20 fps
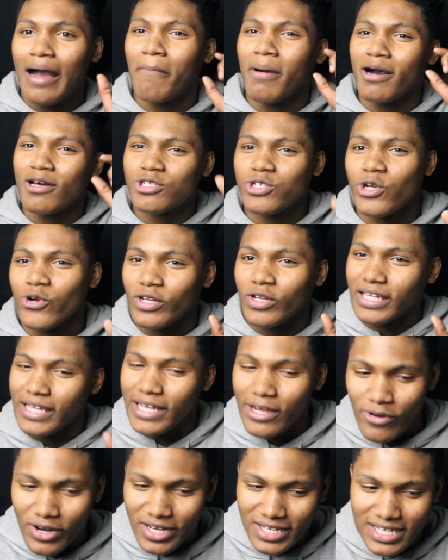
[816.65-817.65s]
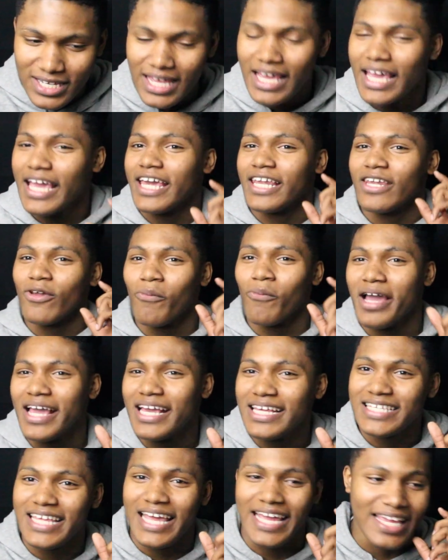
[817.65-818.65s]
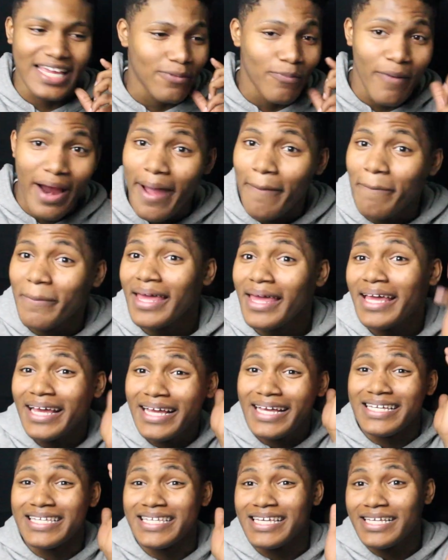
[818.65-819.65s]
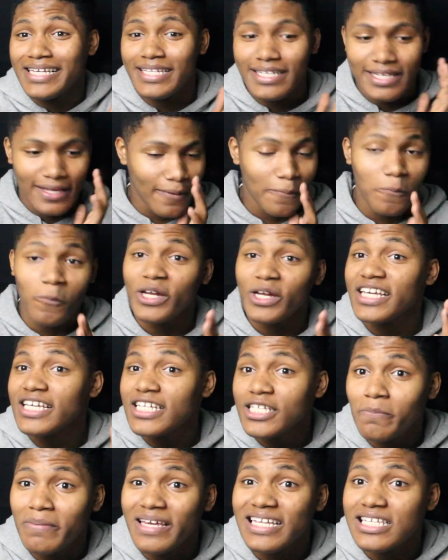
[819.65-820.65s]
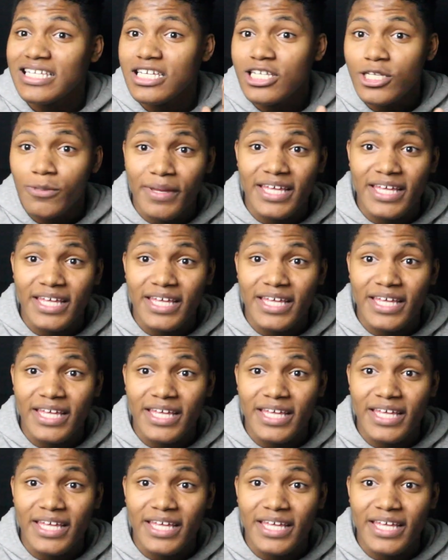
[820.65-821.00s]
about certain lyrics and the ways that he rap, cause when he spits,